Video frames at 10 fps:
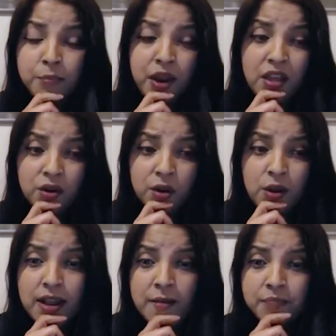
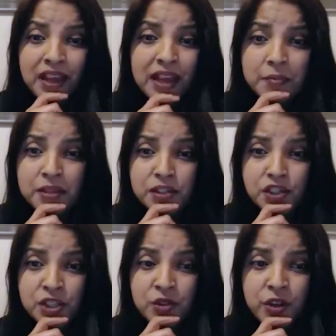breakthrough. And
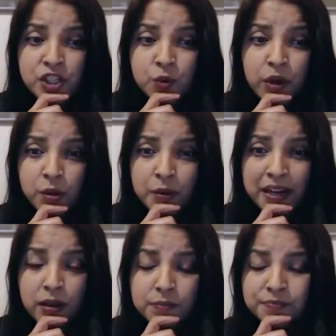so she's looking to work with
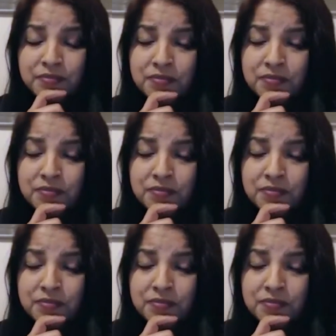me now.